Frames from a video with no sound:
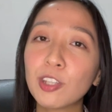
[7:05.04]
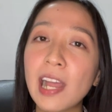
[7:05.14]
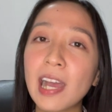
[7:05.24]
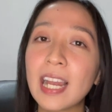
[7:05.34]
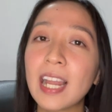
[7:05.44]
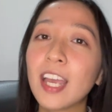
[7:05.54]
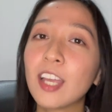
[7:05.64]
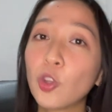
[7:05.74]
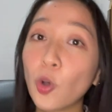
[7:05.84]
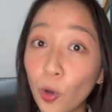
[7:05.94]
nilang
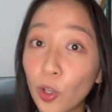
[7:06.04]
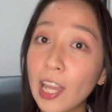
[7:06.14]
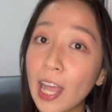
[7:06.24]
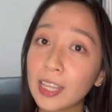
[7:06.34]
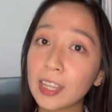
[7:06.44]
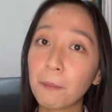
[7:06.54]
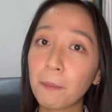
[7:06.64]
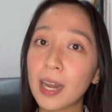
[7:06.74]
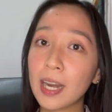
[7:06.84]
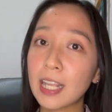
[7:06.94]
ilagay doon lahat ng
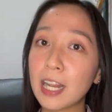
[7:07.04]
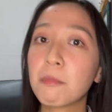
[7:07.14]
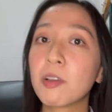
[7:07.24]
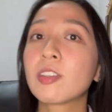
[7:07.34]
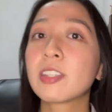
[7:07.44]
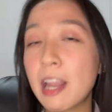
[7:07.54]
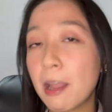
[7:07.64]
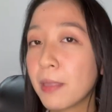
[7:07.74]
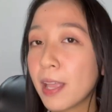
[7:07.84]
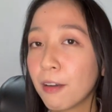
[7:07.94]
pera nila because
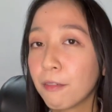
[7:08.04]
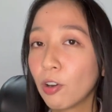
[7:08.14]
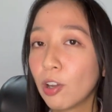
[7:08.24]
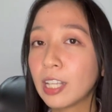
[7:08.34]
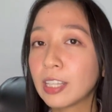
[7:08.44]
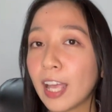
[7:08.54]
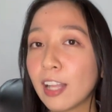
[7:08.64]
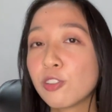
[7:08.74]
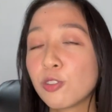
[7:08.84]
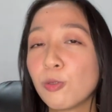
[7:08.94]
alam nilang
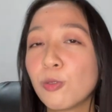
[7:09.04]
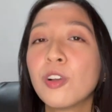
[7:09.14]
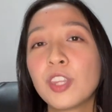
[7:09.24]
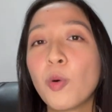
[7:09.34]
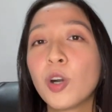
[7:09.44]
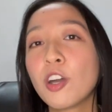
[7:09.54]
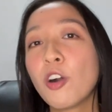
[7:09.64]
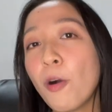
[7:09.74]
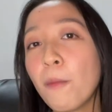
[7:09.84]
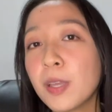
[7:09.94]
volatile. So, they want a
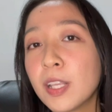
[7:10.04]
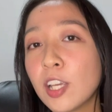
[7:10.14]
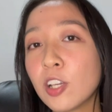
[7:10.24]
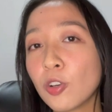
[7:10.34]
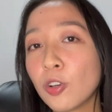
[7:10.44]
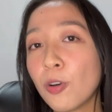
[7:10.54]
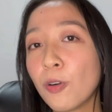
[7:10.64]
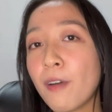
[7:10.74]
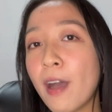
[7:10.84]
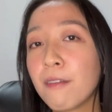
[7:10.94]
combination
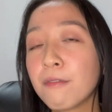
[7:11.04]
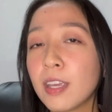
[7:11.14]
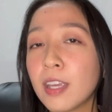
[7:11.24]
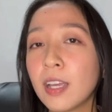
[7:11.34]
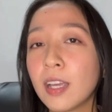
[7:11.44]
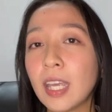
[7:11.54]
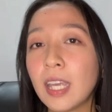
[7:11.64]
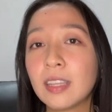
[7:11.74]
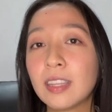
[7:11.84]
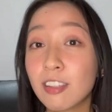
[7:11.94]
of having
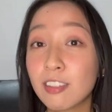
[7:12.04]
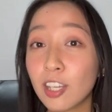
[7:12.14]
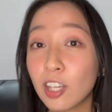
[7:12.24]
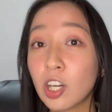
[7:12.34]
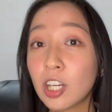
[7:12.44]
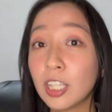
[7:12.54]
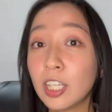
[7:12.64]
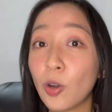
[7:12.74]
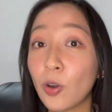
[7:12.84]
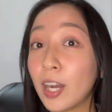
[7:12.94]
a debt
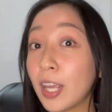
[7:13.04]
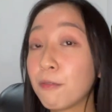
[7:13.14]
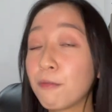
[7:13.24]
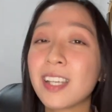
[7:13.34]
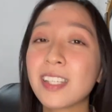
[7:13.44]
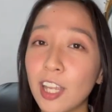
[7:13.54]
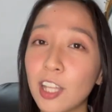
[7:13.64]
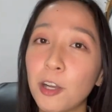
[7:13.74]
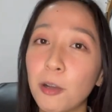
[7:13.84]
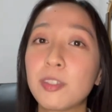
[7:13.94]
security or a fixed
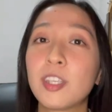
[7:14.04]
income